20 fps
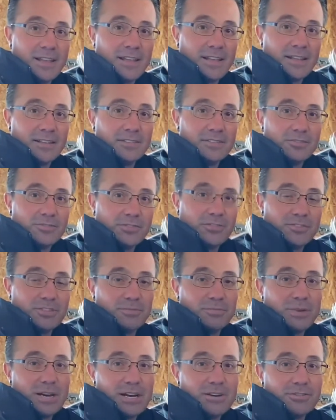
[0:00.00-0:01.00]
so you can
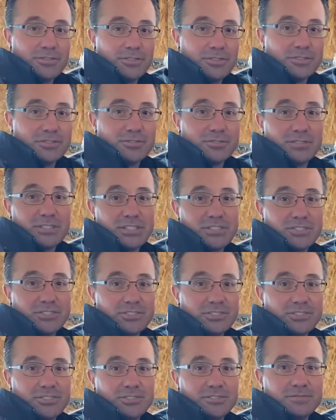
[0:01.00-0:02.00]
power
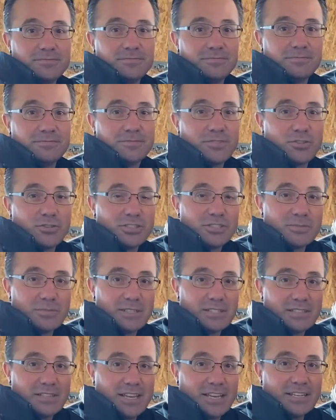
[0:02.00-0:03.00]
traditional
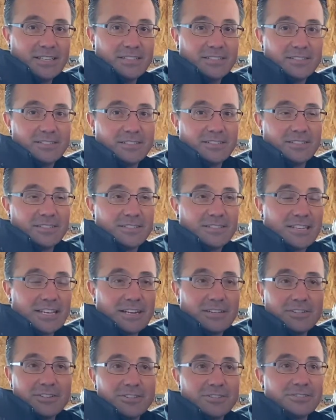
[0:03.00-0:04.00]
Christmas lights, a
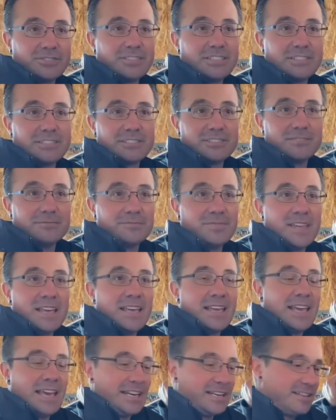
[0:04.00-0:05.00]
stereo system,
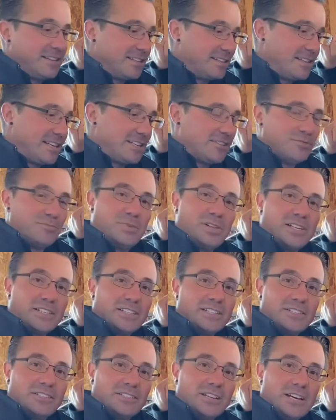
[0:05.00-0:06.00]
anything that you'd plug
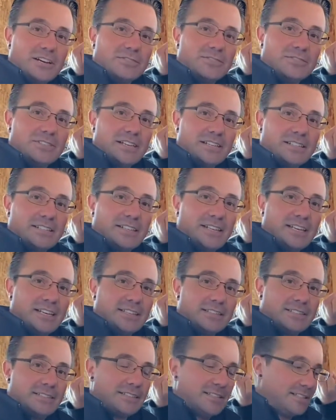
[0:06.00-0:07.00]
in your house on an
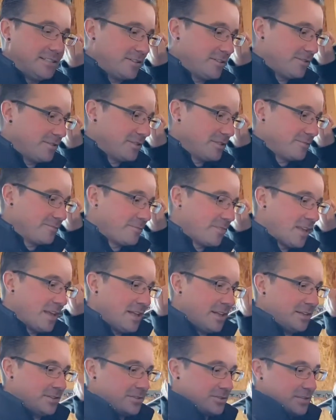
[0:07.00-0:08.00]
AC current.
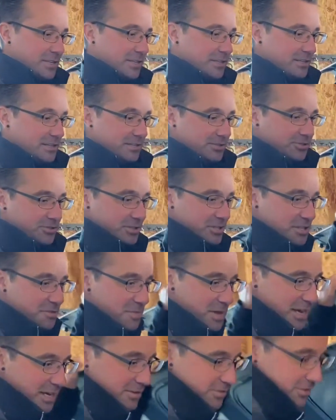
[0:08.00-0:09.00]
So here I'll show you the
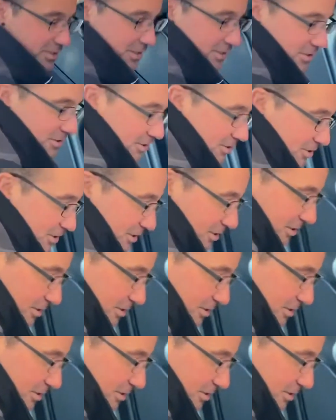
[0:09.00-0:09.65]
batteries. They're just